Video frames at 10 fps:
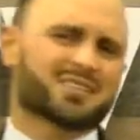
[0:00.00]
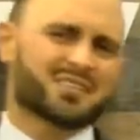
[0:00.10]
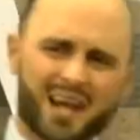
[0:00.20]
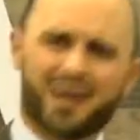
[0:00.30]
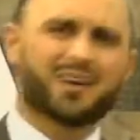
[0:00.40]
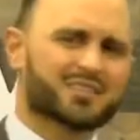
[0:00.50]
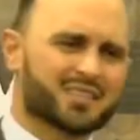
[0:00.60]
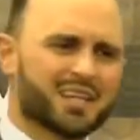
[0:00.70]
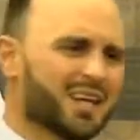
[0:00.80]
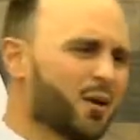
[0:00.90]
stairs.
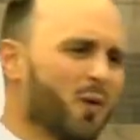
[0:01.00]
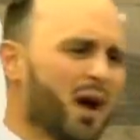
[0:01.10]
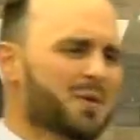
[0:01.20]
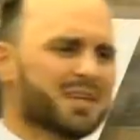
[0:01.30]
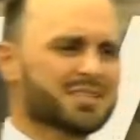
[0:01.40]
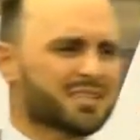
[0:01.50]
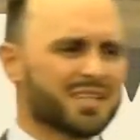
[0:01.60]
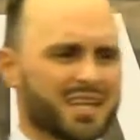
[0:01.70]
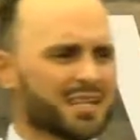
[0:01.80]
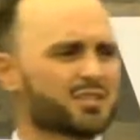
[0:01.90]
And why? Because
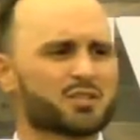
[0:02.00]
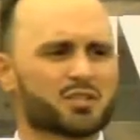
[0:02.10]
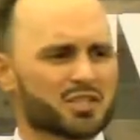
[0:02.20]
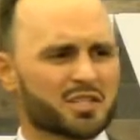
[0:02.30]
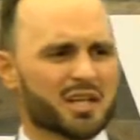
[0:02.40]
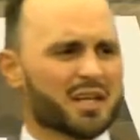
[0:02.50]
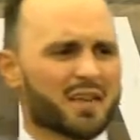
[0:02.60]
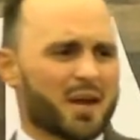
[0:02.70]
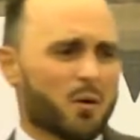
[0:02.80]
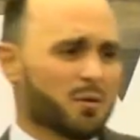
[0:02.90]
kids are just,
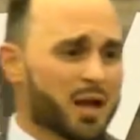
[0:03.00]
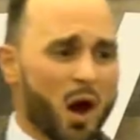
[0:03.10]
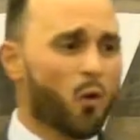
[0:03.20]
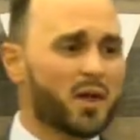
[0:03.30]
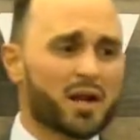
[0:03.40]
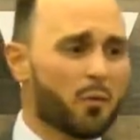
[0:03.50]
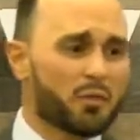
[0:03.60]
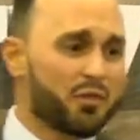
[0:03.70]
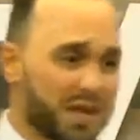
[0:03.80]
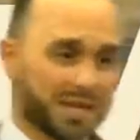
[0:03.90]
they don't know. They don't
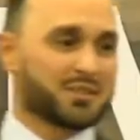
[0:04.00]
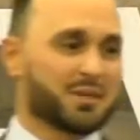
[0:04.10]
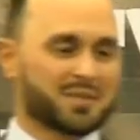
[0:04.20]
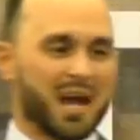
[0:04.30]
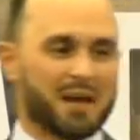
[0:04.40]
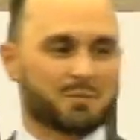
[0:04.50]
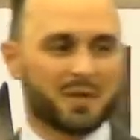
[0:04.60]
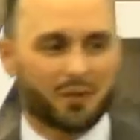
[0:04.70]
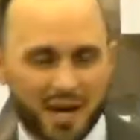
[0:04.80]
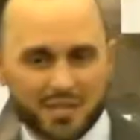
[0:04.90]
think sometimes.
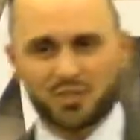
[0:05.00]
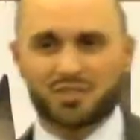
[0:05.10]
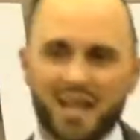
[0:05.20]
Grace is